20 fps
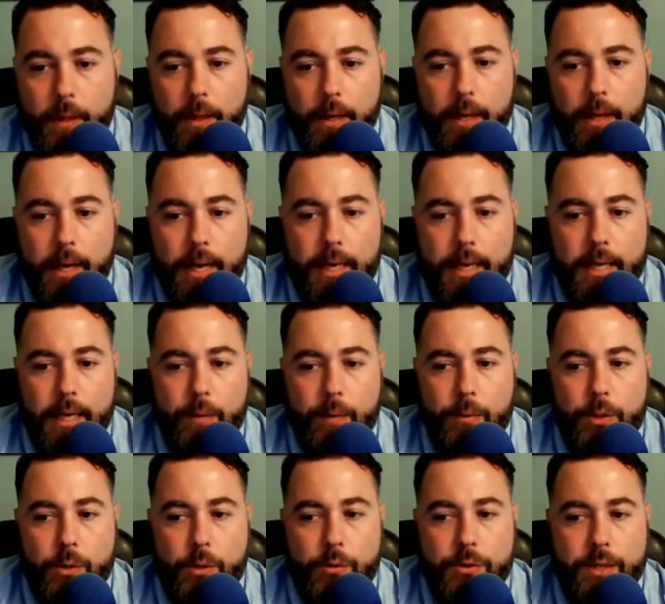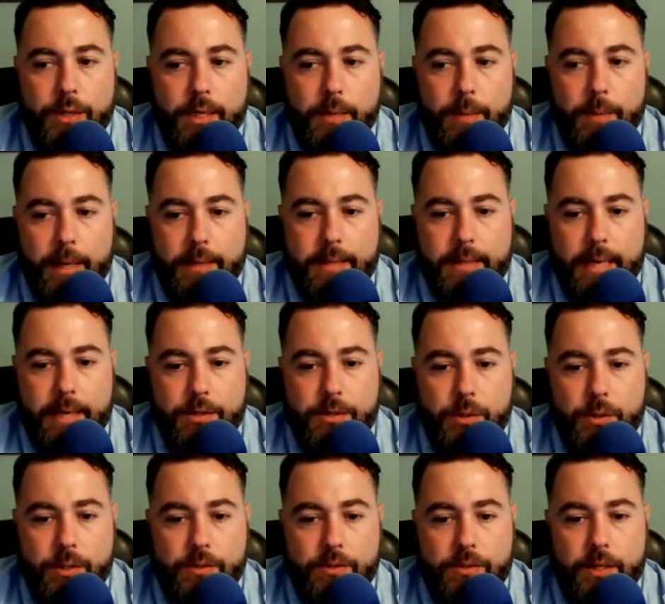And again, when you think about that, as
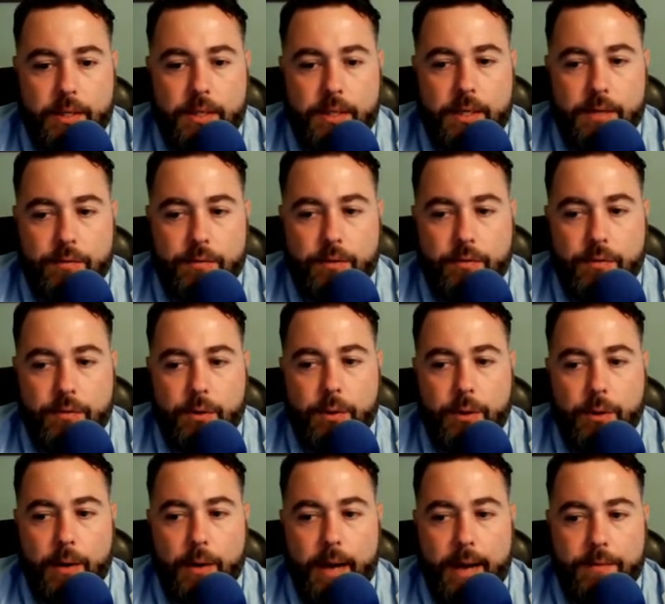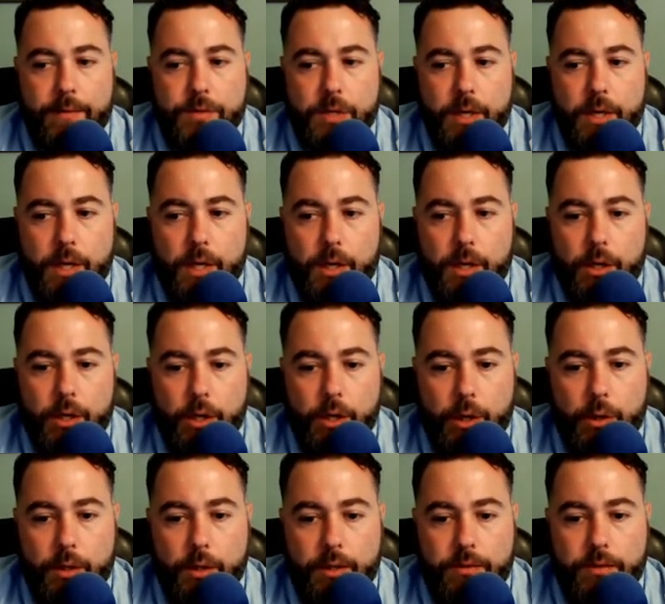you can see in the different photographs,
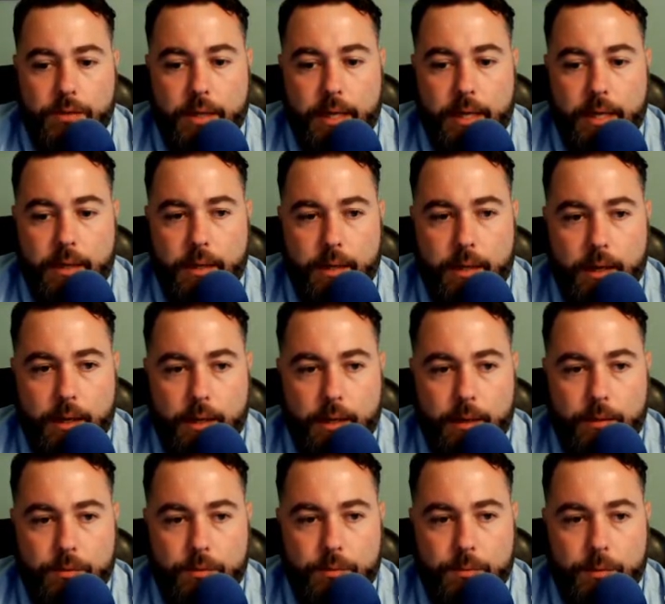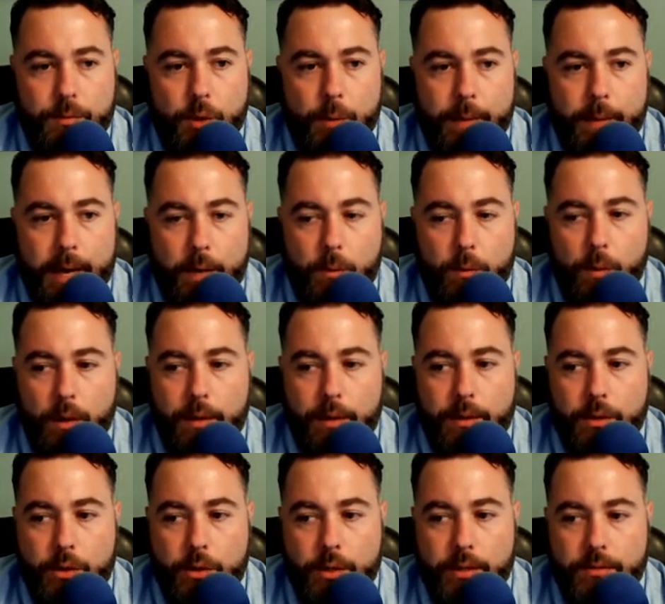you can see, I'm going to go back one,
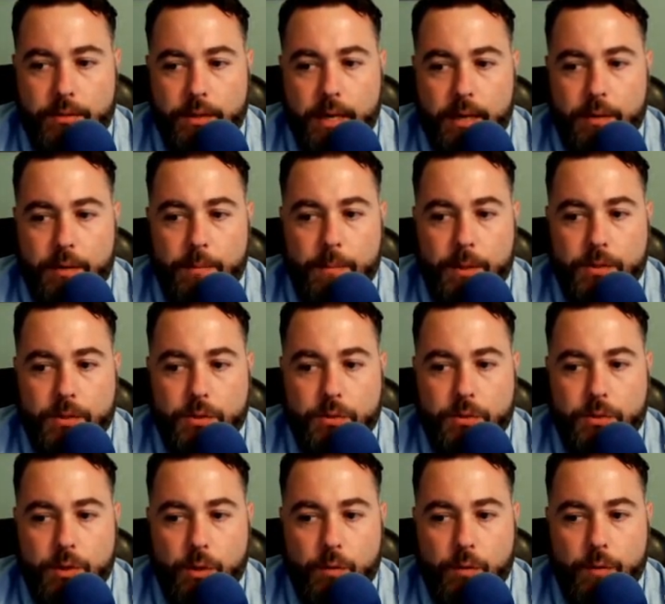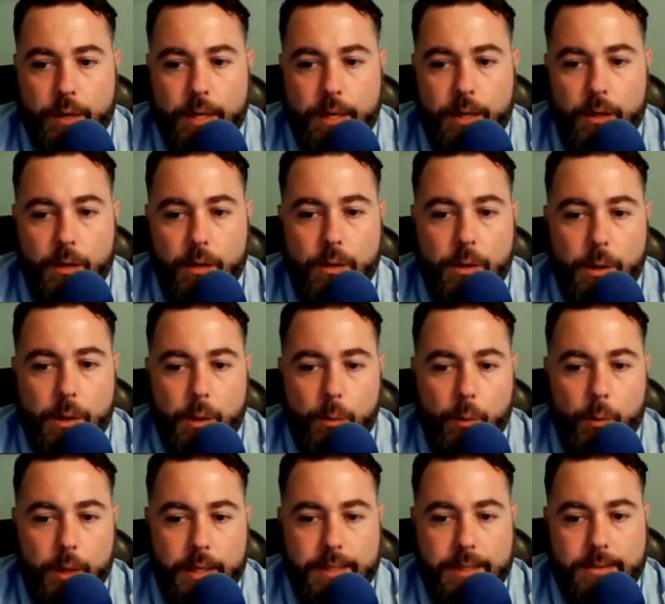you can see how the muzzle's over here,
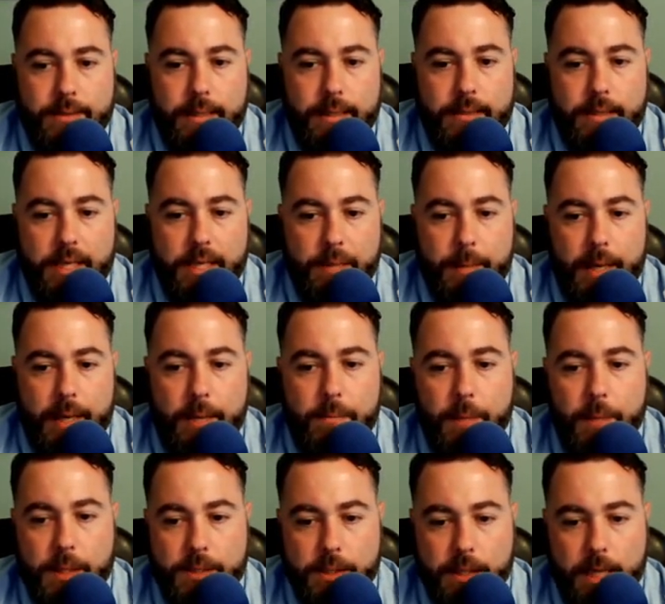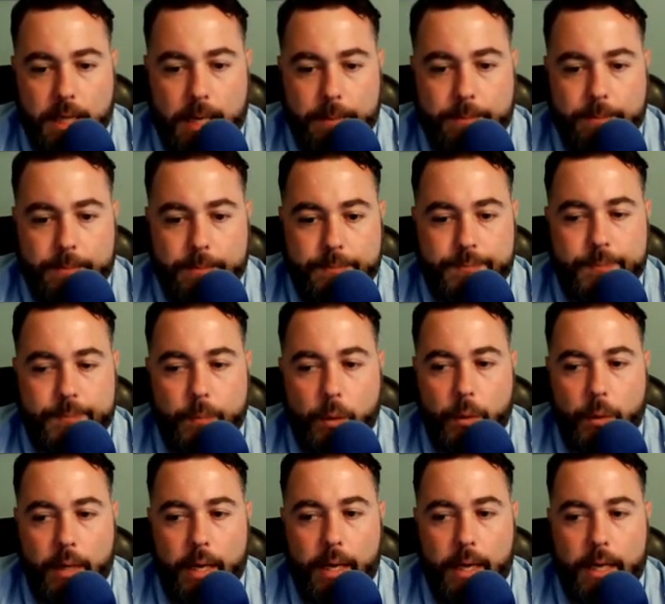we're going to state the command muzzle up,
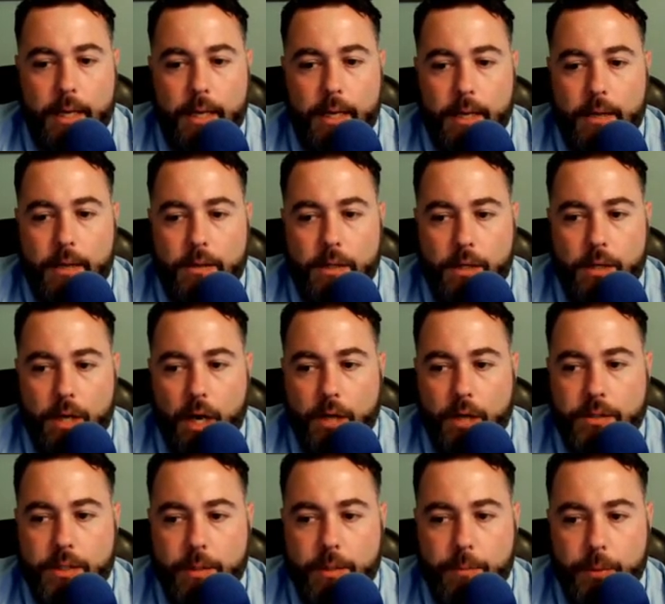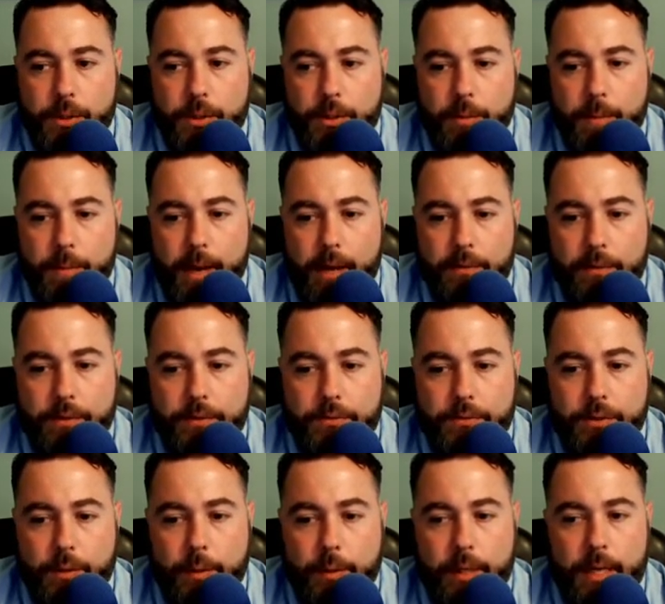okay? The dog's going to put their mouth
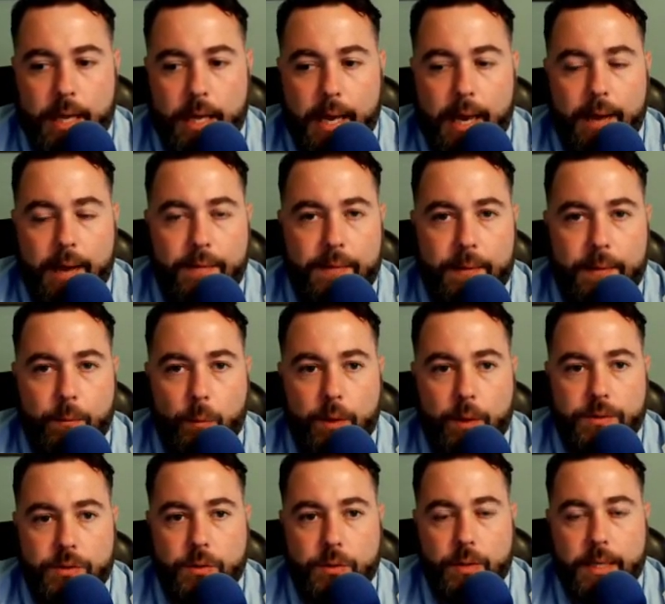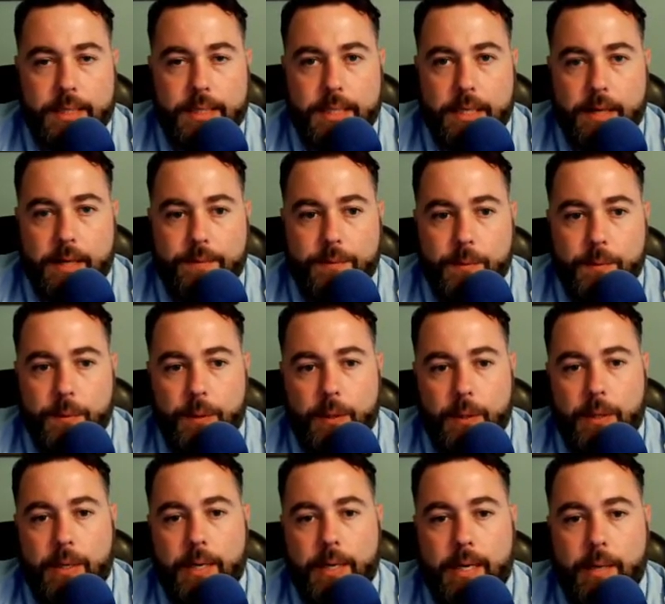into it, and once they're nice and comfortable and you're
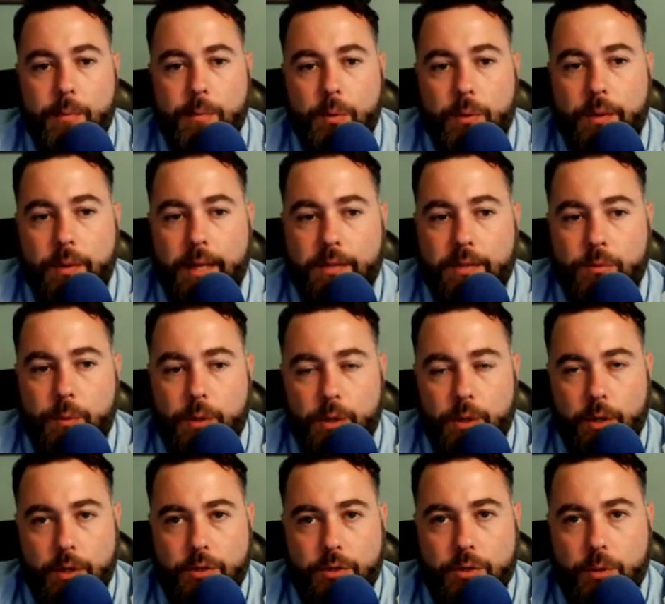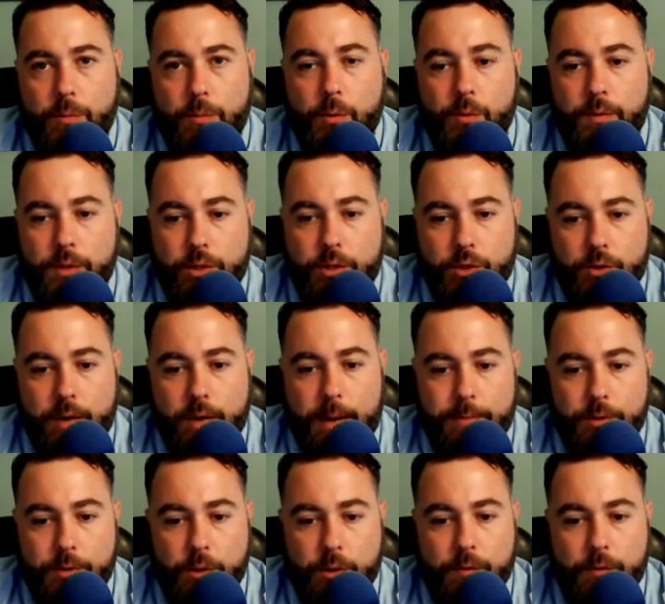eating a kibble, that's when you're going to start moving the
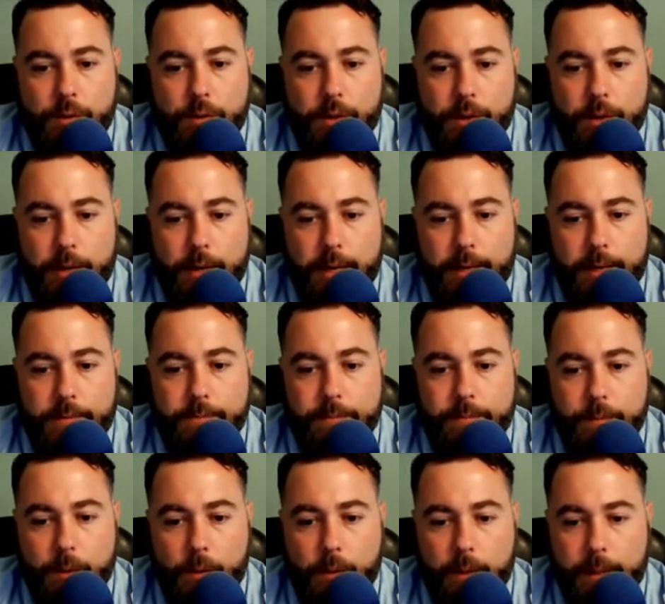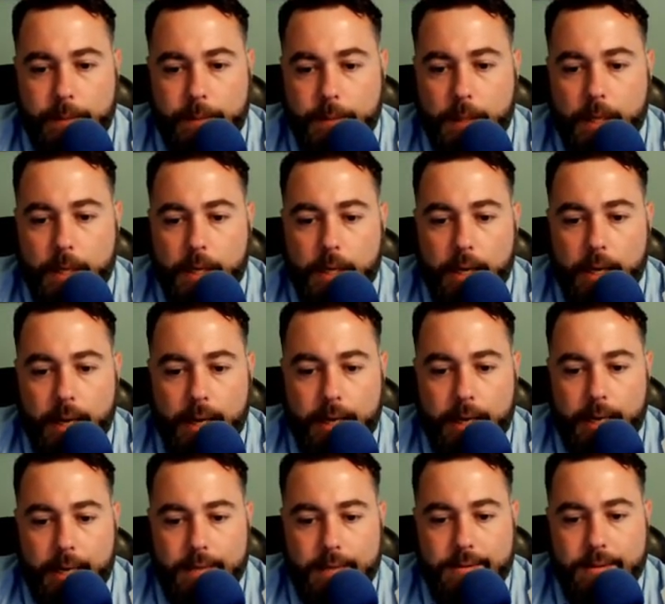straps over to their head, all right?
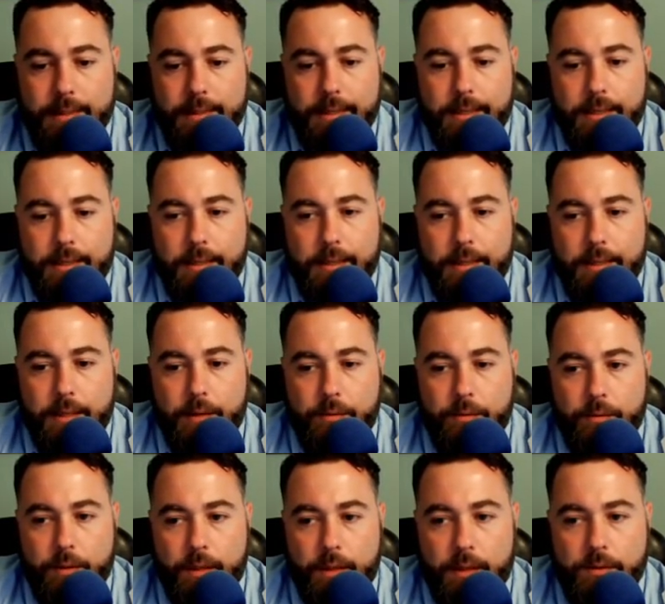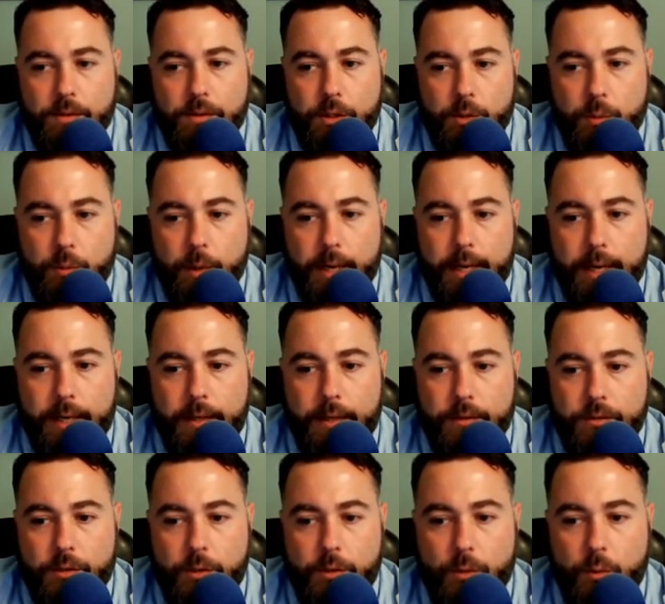And that's the easiest way
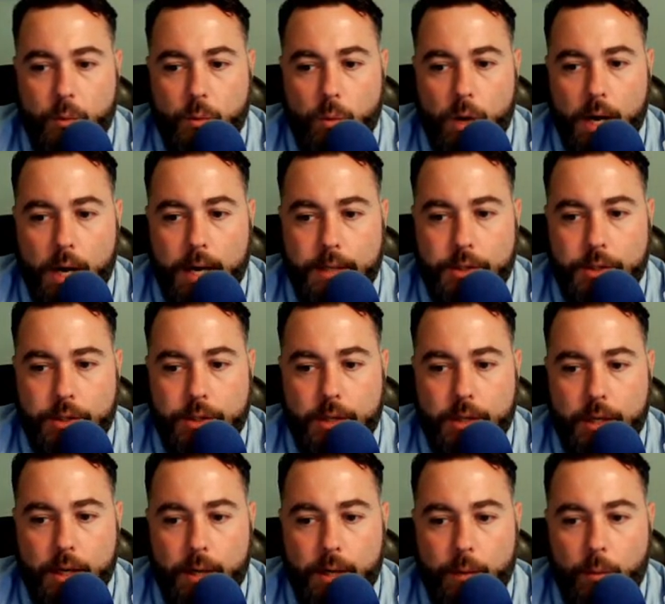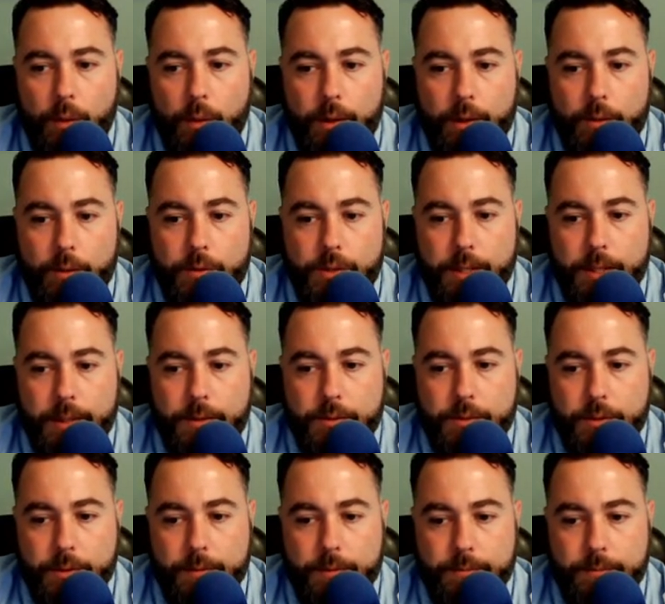to watch one of those things.